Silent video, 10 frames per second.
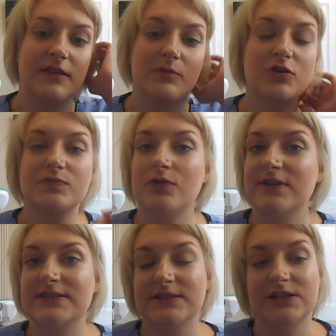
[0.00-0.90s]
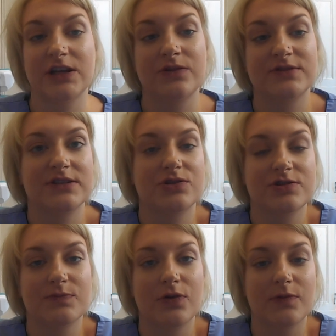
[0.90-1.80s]
They're much more easy to use, it's
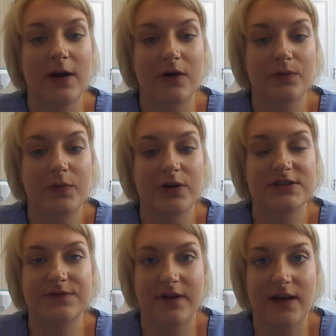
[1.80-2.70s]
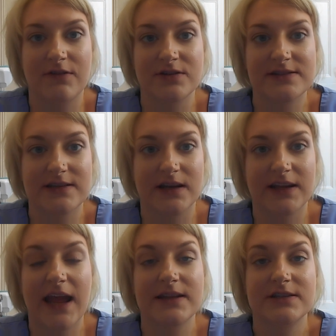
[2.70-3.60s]
just more about perseverance
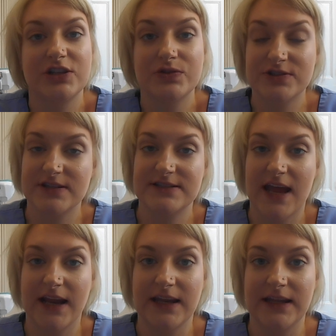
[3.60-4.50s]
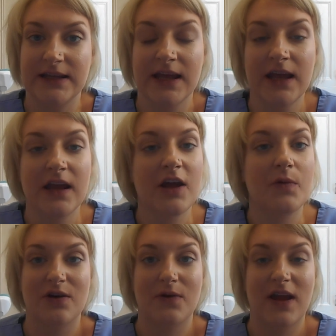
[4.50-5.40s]
and getting used to the technique.
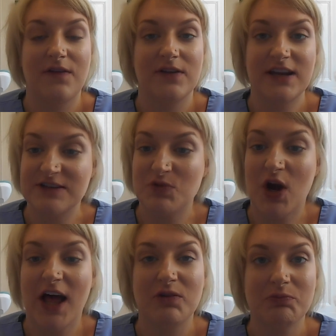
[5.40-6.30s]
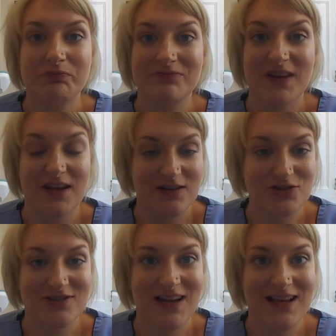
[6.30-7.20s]
So if you need more help,
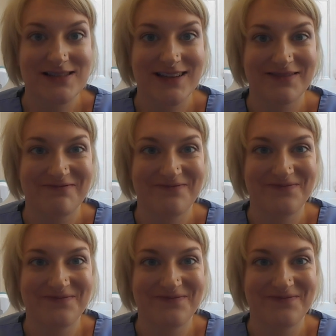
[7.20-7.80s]
just ask.